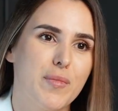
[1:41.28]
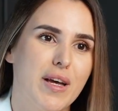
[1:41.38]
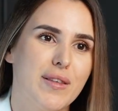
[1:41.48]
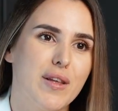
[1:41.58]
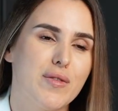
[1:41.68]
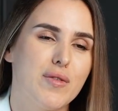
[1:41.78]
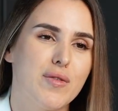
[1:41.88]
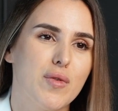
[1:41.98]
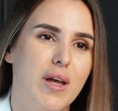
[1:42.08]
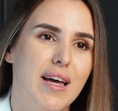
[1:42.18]
but the
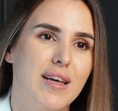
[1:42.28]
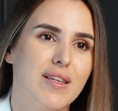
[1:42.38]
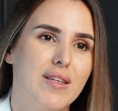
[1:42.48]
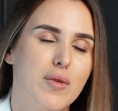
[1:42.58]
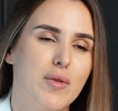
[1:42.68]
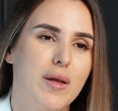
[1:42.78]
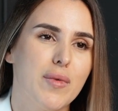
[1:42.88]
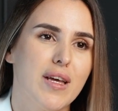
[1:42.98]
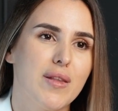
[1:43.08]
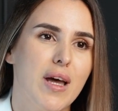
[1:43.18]
phrase
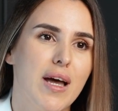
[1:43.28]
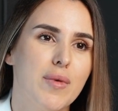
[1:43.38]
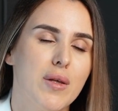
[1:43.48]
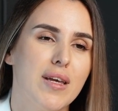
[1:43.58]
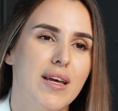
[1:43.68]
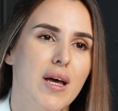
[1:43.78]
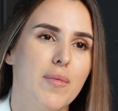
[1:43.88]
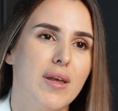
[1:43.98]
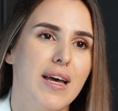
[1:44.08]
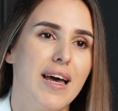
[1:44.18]
limited liability
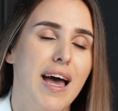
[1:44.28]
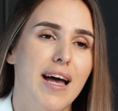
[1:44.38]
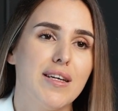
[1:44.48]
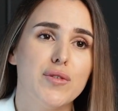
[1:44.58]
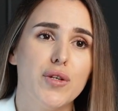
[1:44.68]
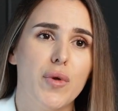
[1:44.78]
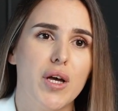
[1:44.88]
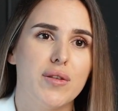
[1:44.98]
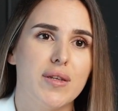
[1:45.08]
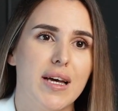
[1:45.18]
company has to be
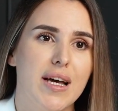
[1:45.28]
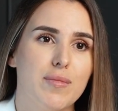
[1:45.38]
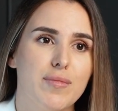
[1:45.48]
part of the name.